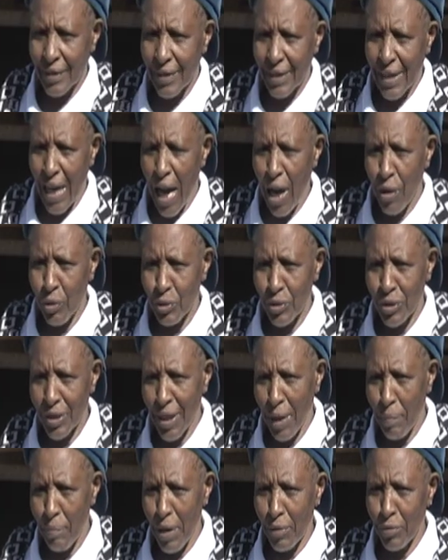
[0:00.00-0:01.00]
cows,
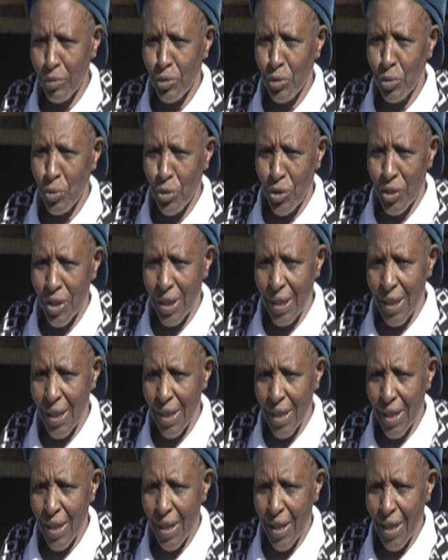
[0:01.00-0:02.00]
about two, three.
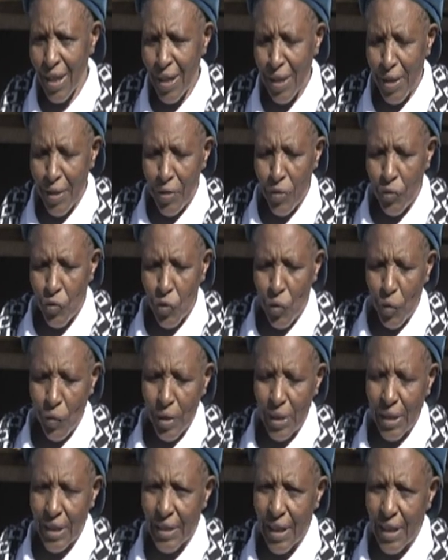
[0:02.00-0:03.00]
So
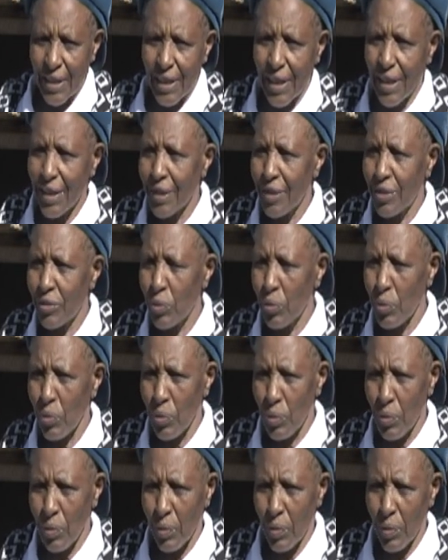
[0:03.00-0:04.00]
we decided
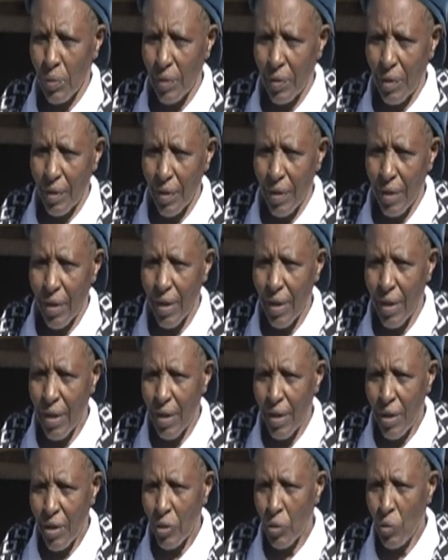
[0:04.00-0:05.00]
to
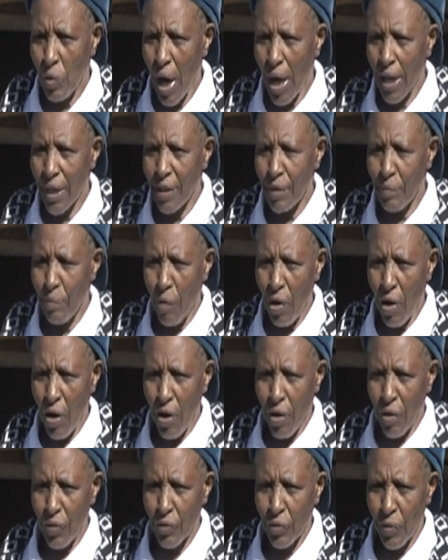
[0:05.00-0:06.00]
to add
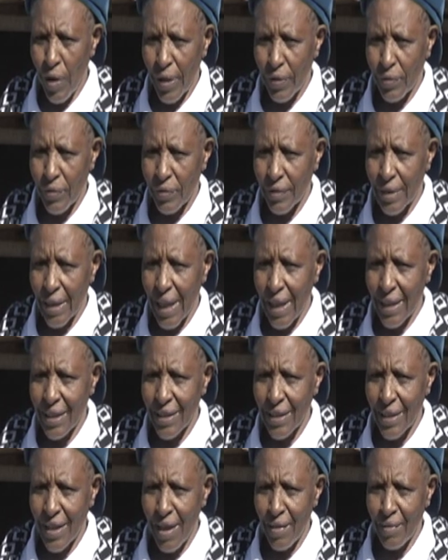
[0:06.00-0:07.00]
more so I could
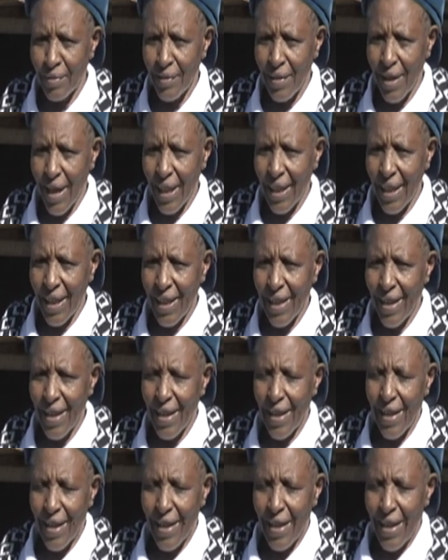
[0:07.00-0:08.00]
get enough work.
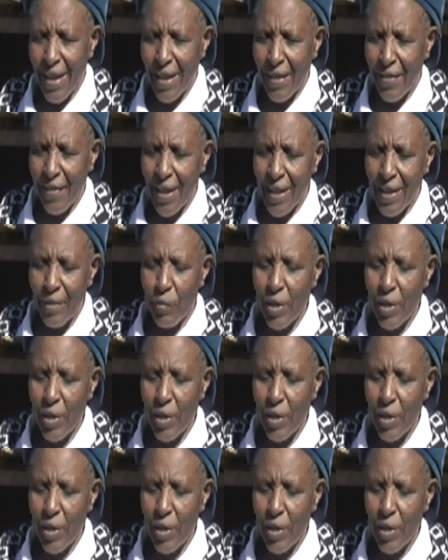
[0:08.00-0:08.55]
And then